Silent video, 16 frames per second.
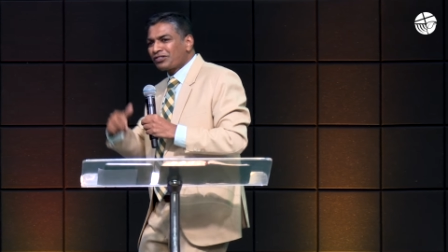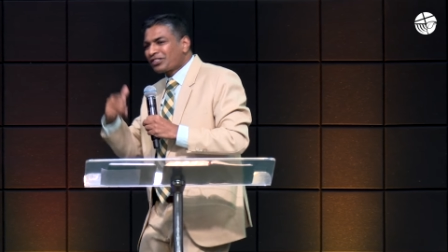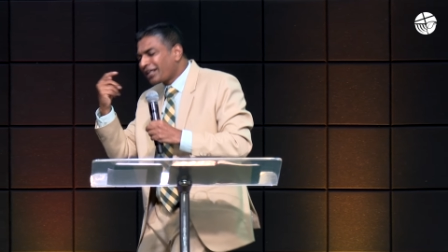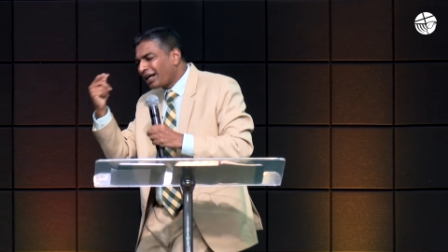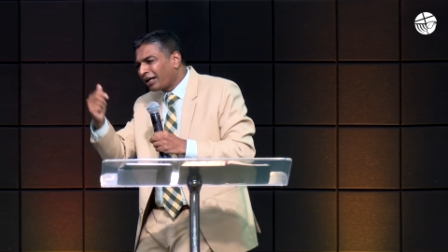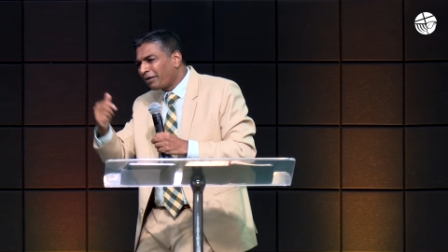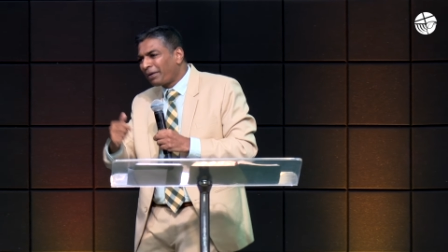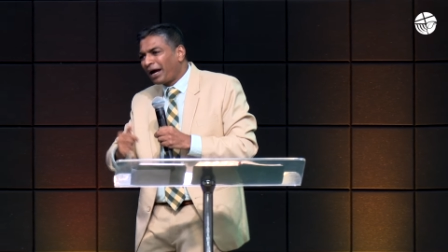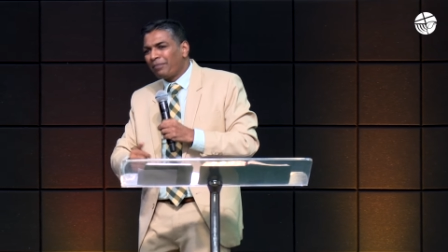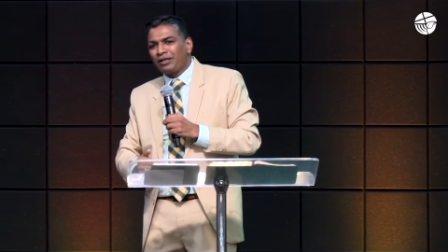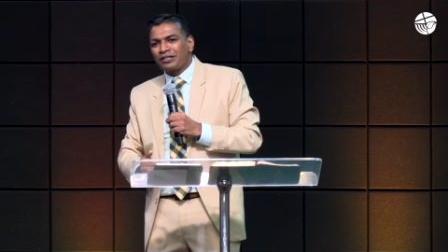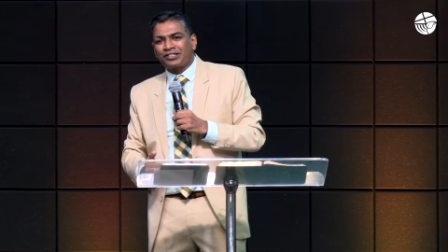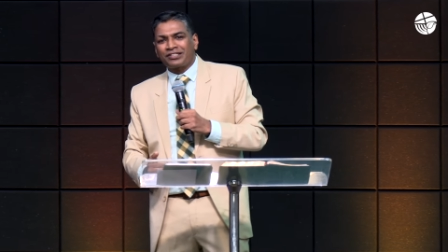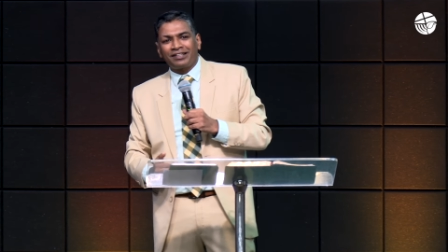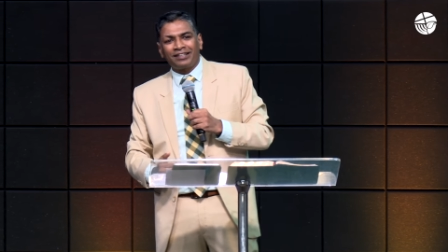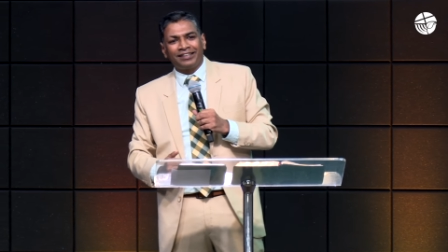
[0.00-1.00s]
Start a Bible
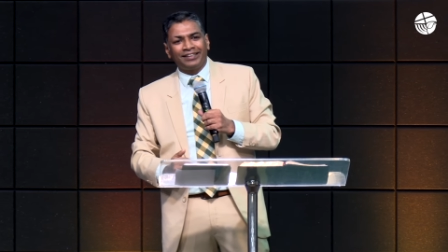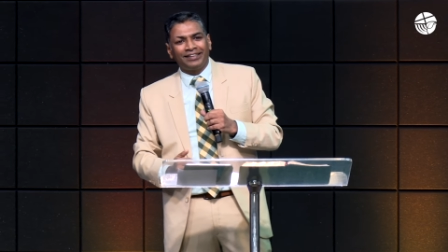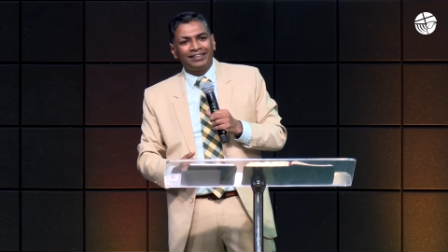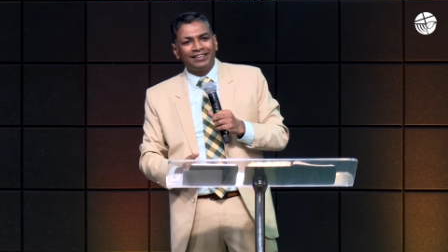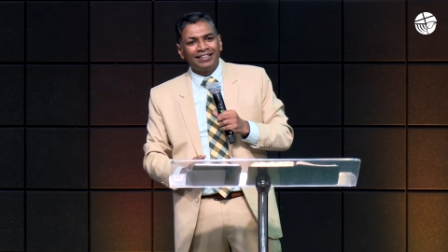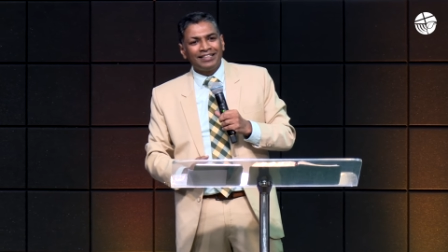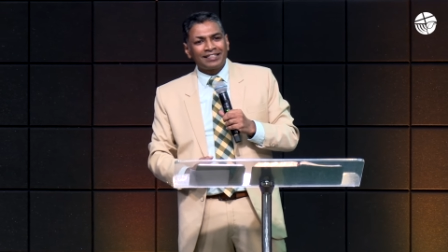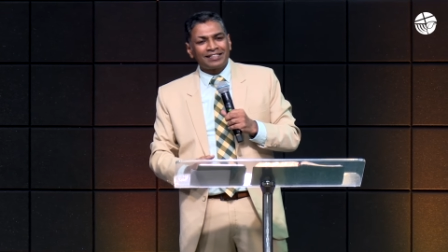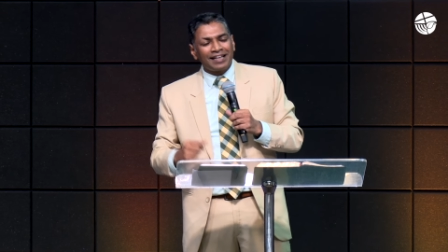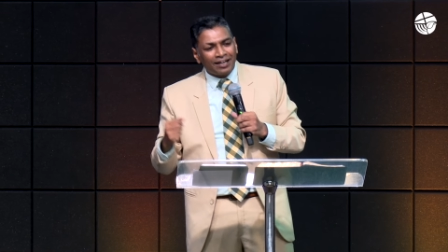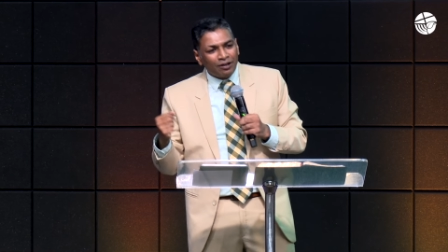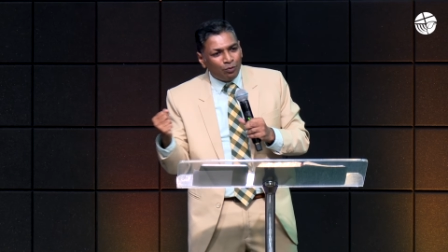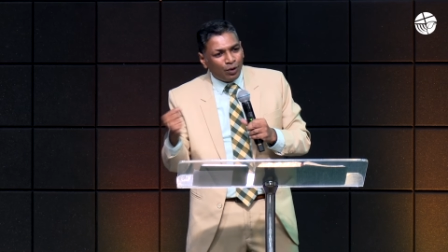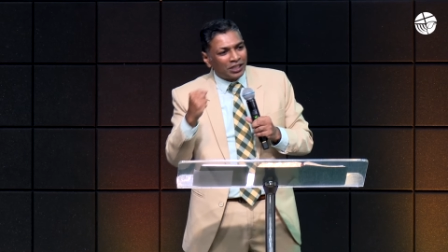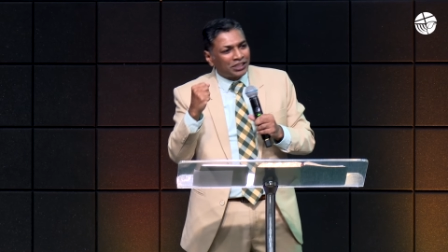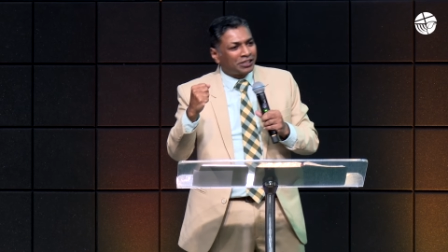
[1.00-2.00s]
study. Start a
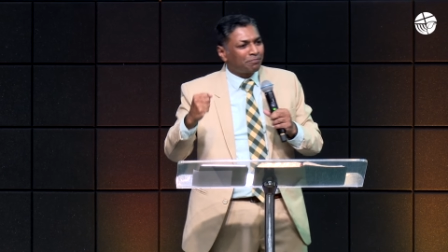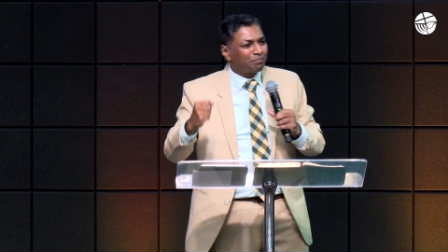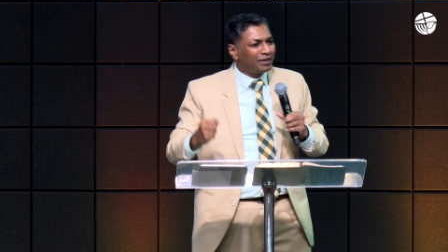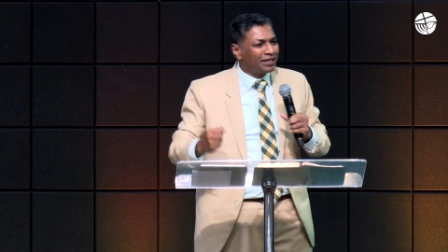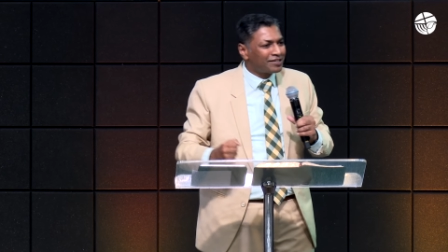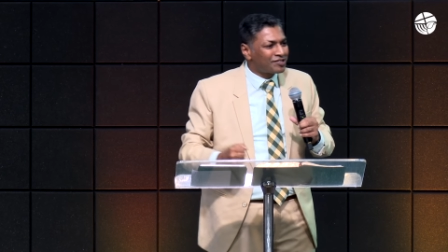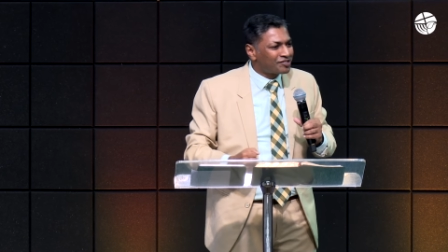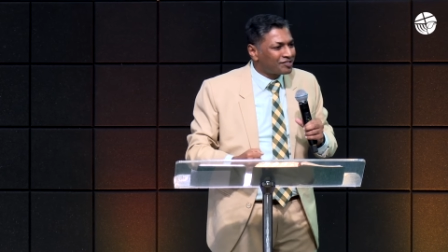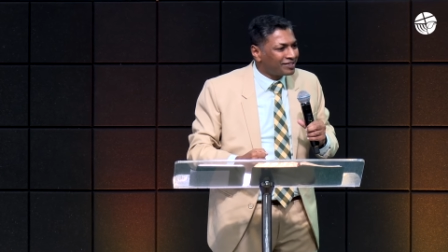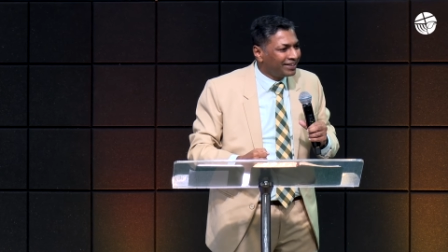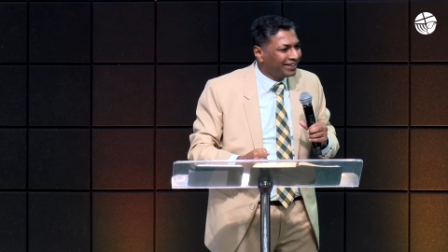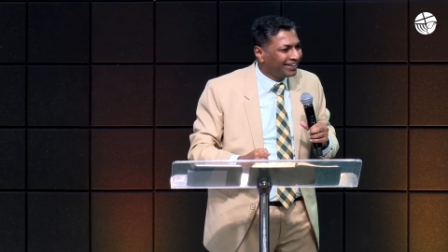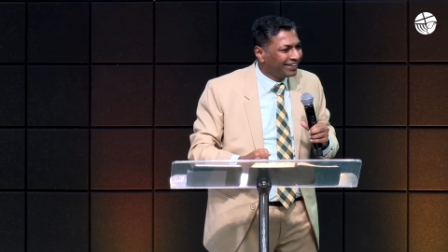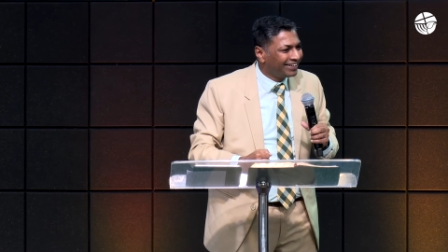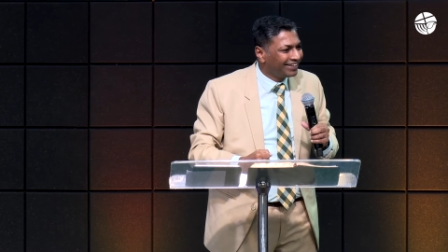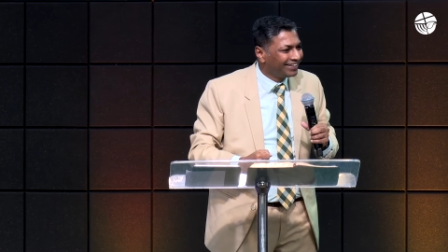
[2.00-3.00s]
worship
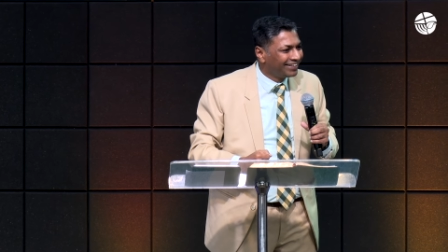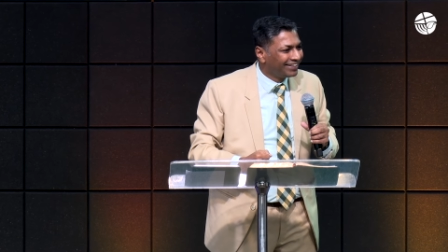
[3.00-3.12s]
ministry.